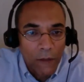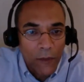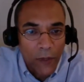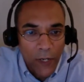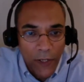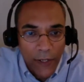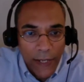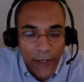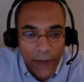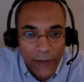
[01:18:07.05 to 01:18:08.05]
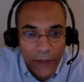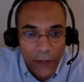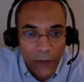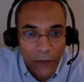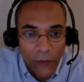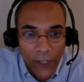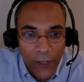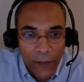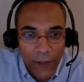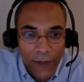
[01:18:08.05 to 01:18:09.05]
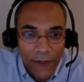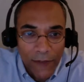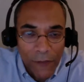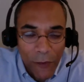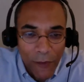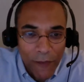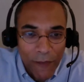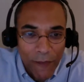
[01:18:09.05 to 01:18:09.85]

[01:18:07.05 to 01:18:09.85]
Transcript: Sorry, I can't see your full name because it won't